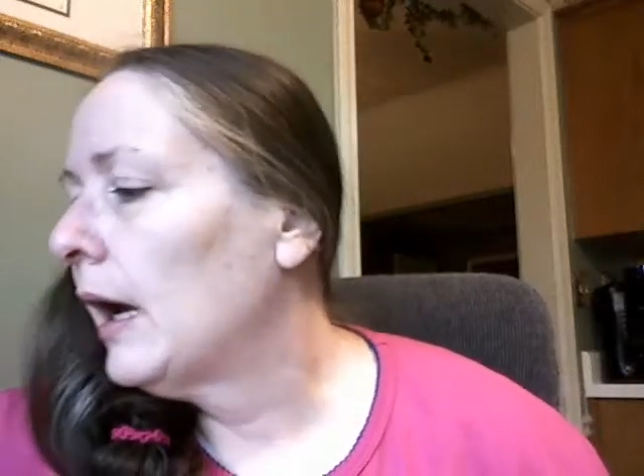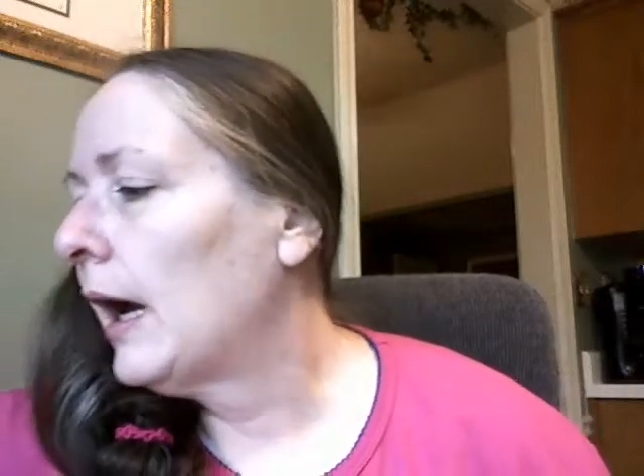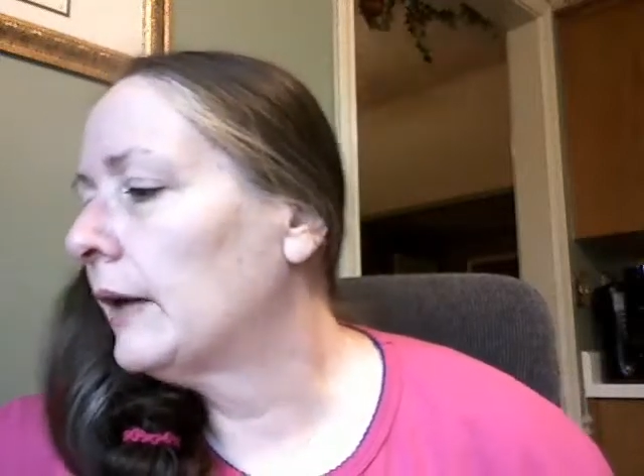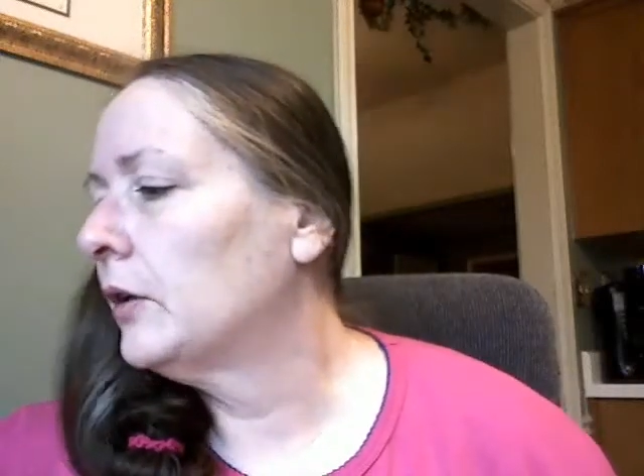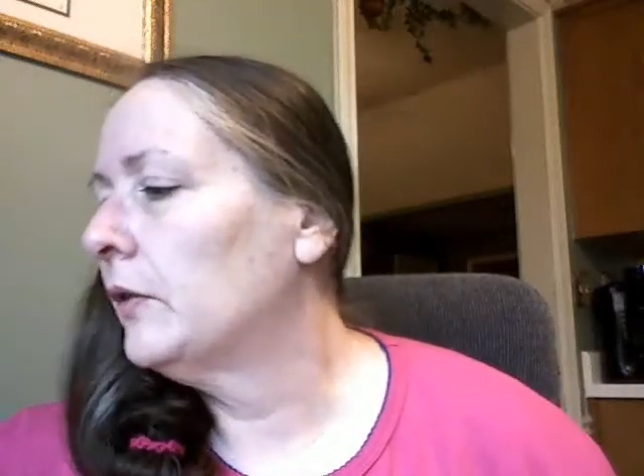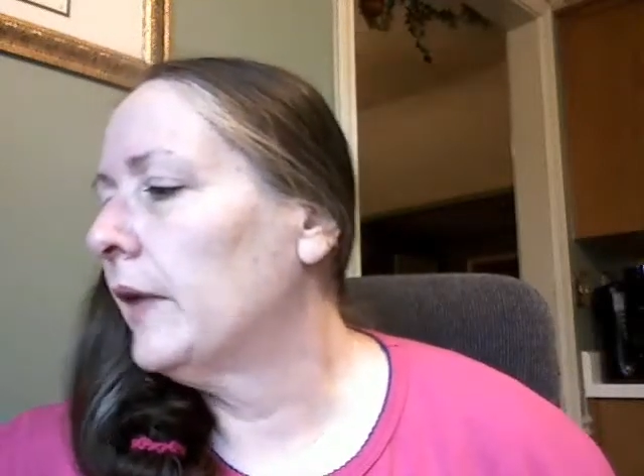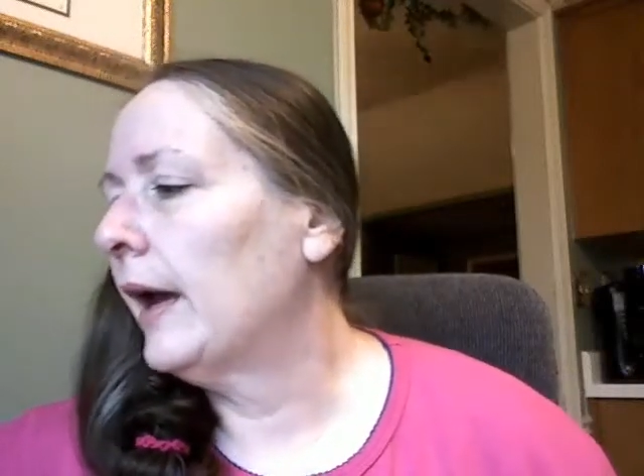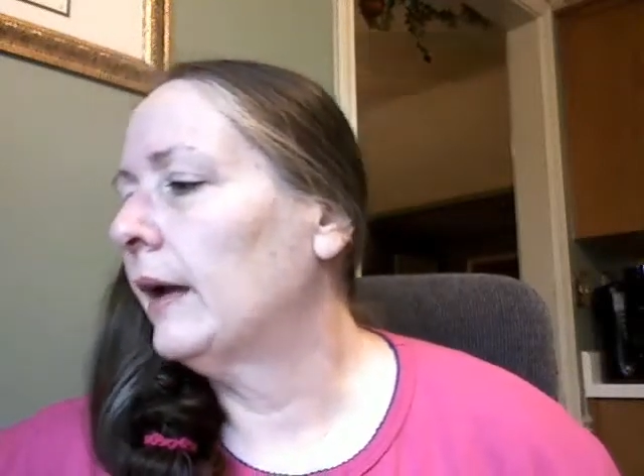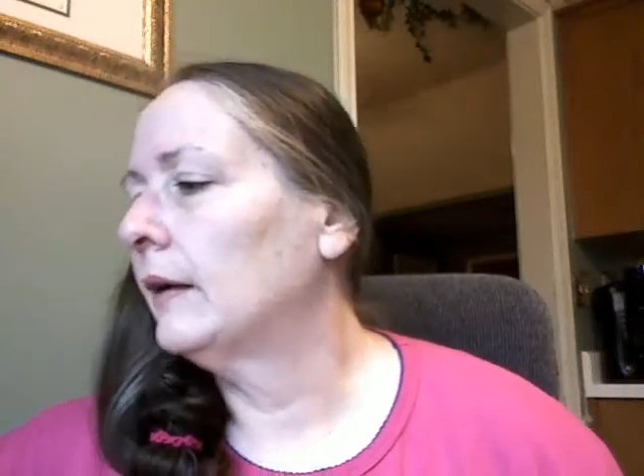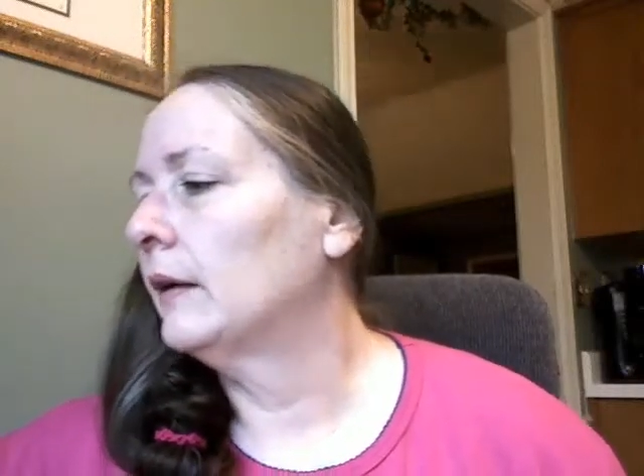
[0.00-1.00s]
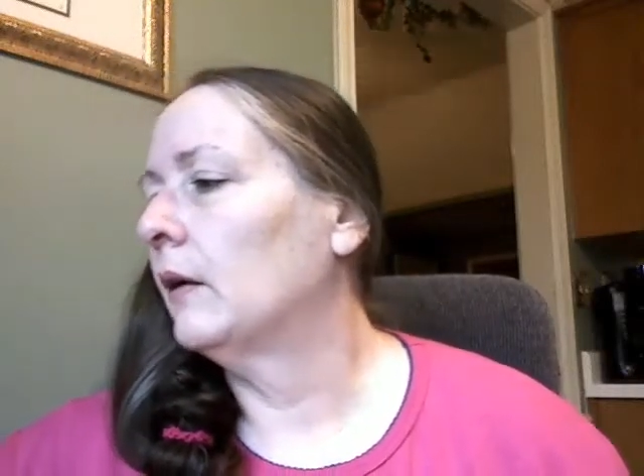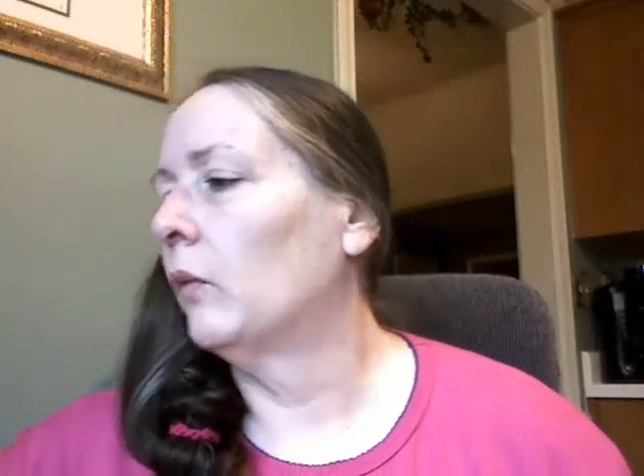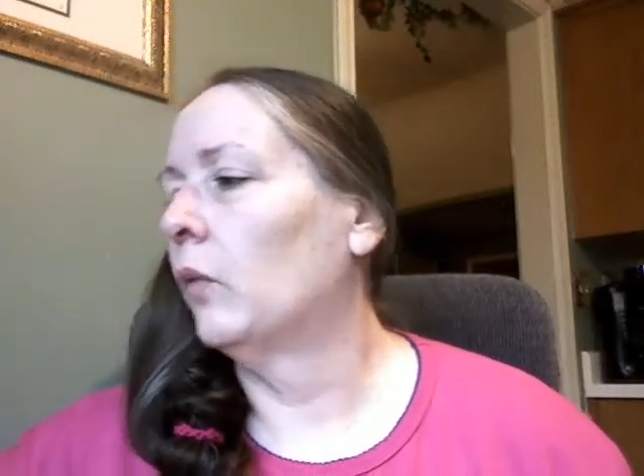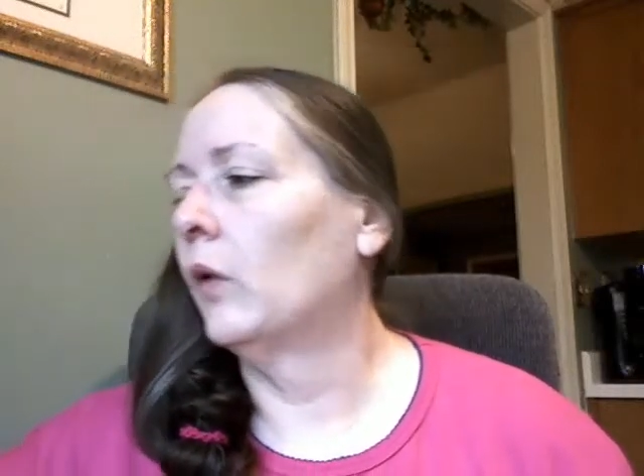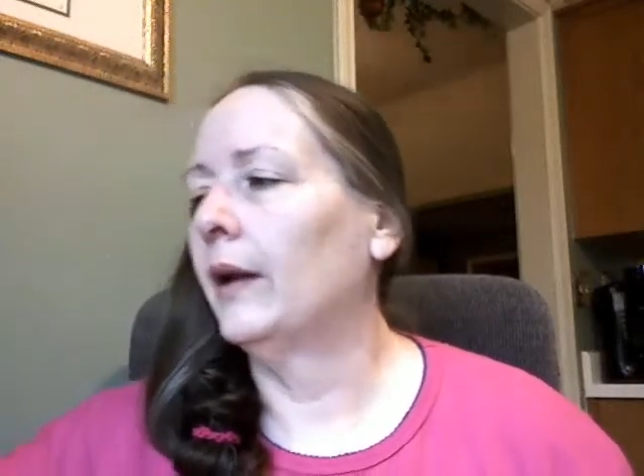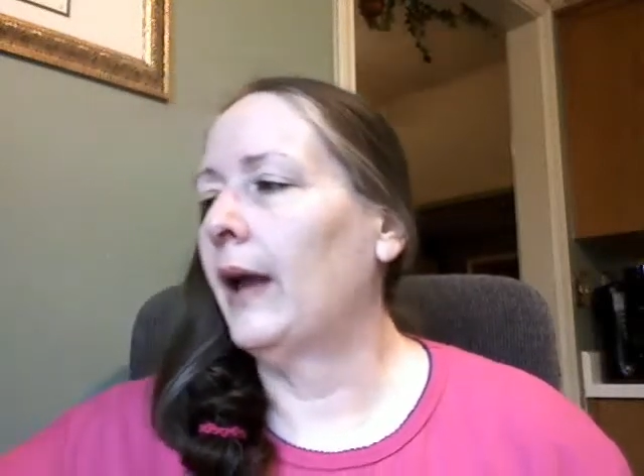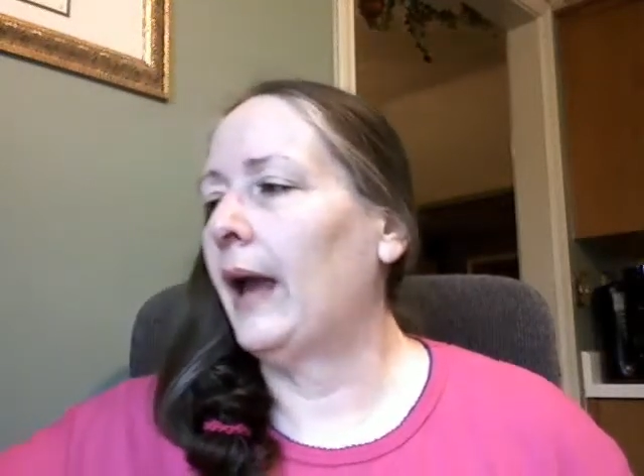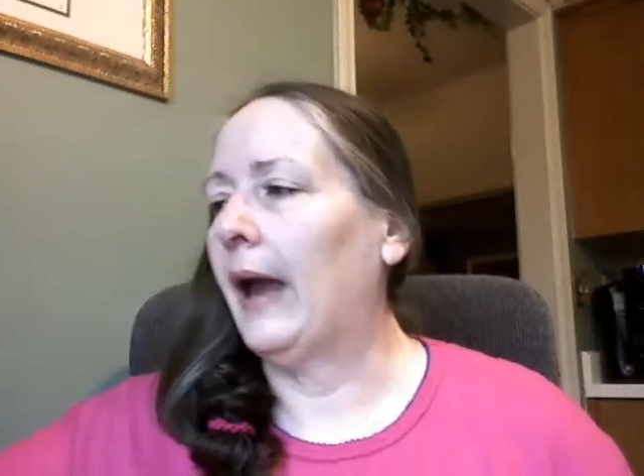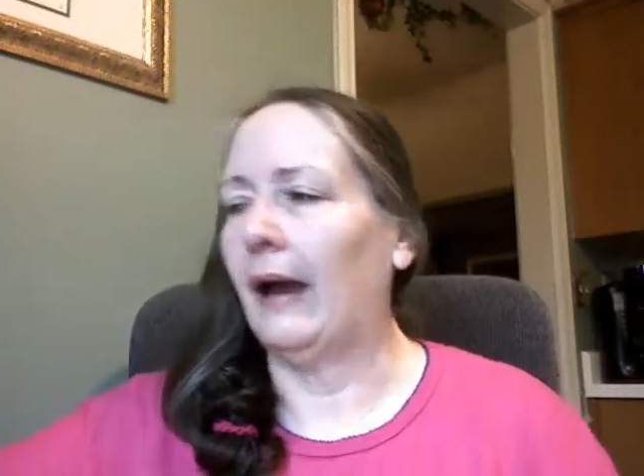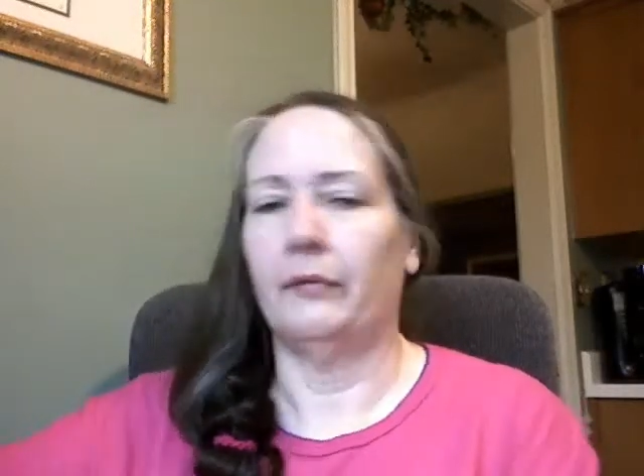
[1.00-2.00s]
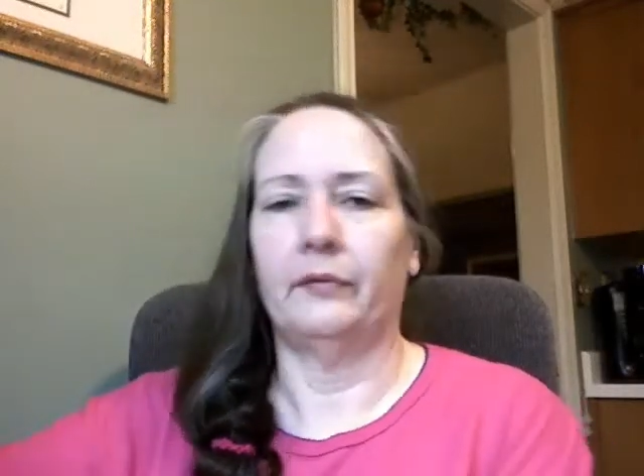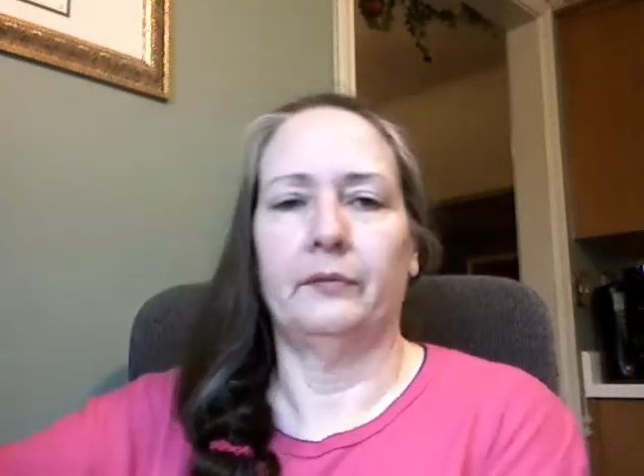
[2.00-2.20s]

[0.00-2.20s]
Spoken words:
I do that 1 1/2.